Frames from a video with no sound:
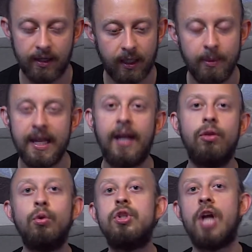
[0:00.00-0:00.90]
It could be that
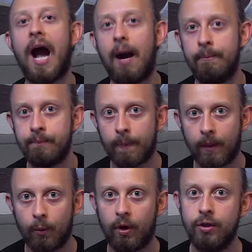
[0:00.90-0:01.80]
new job
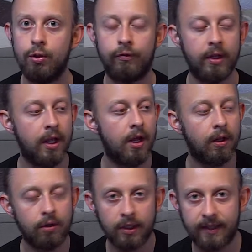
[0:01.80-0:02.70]
where you've
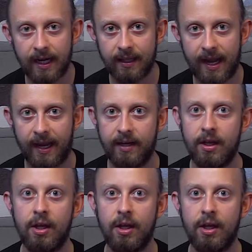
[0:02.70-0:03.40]
looked online,